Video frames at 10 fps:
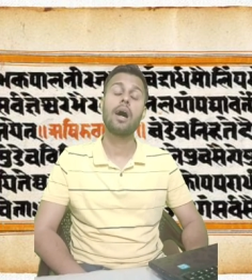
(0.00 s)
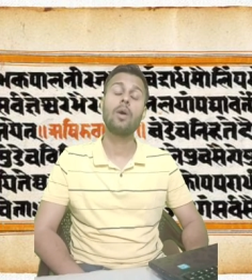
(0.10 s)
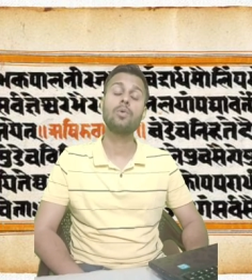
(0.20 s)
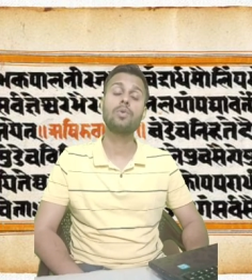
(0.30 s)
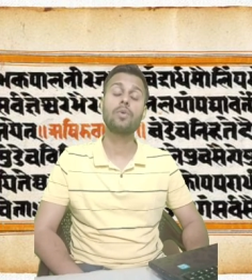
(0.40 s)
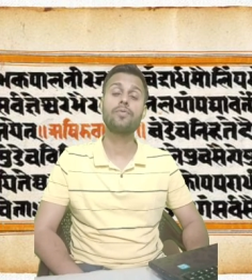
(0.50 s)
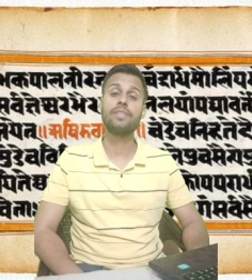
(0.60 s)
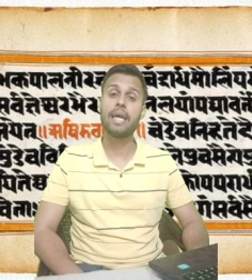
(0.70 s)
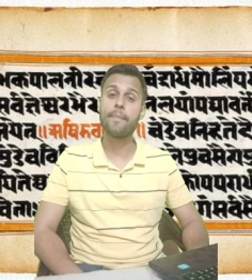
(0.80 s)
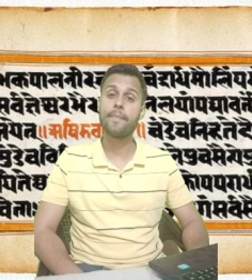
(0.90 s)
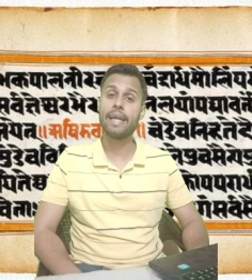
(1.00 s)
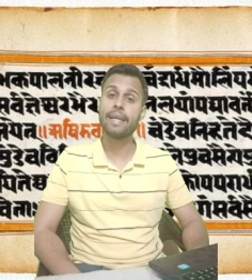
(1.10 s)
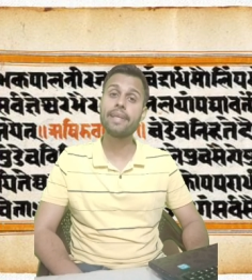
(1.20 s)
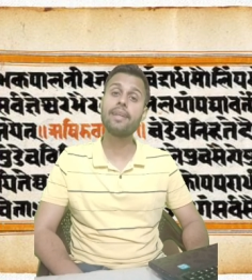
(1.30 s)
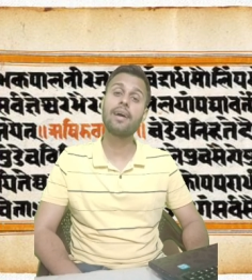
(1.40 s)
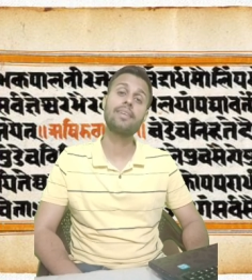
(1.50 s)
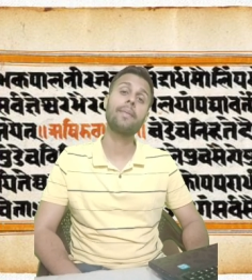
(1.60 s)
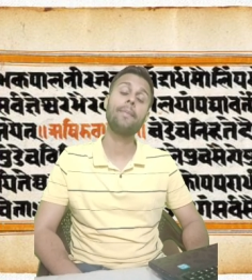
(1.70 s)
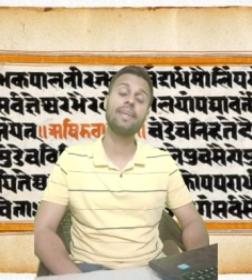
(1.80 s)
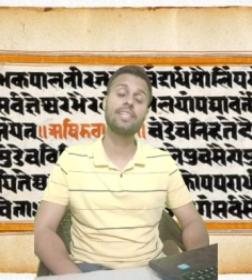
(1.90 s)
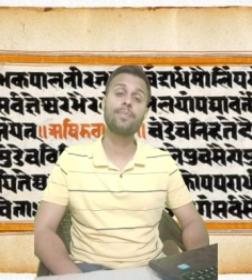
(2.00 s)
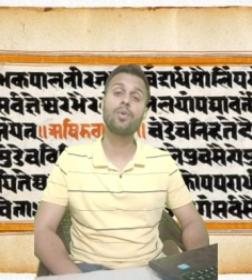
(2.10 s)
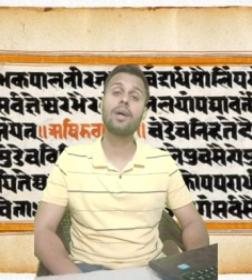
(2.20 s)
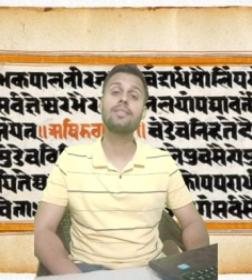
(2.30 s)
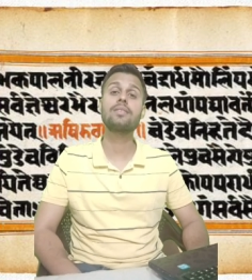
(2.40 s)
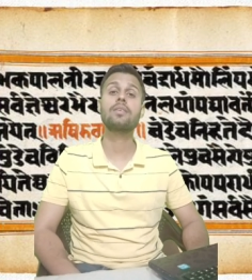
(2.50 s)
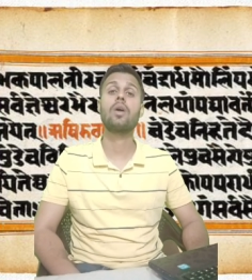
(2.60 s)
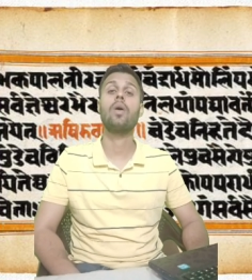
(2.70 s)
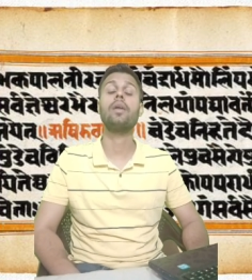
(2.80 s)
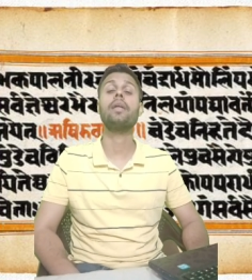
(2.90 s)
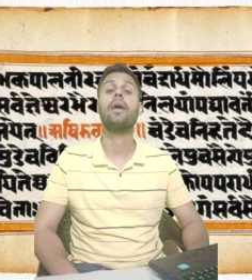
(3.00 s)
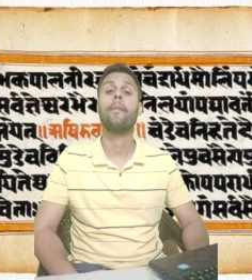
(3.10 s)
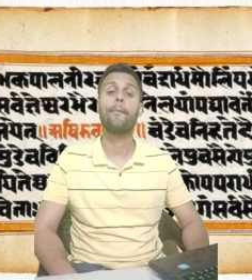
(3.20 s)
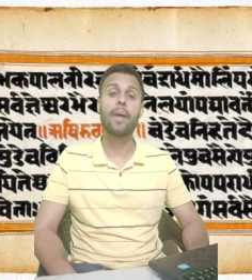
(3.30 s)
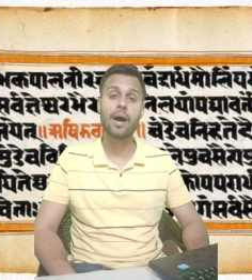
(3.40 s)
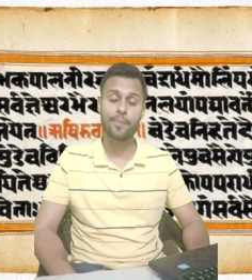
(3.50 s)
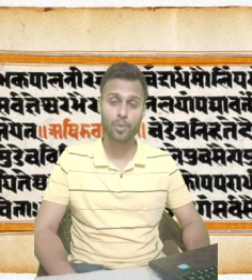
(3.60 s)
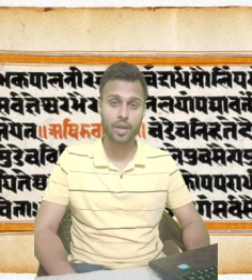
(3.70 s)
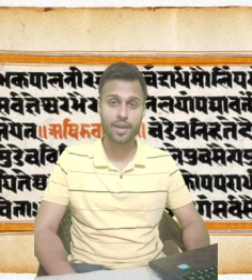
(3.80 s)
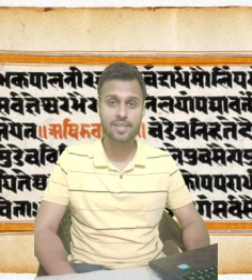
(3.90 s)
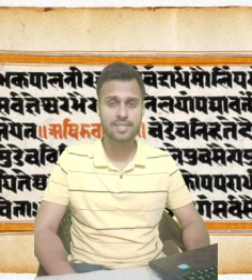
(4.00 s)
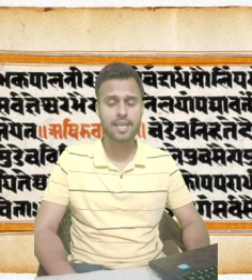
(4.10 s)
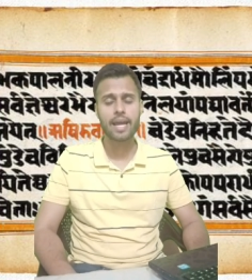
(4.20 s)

Out of them, 18 are the major Purans called Mahapuranas,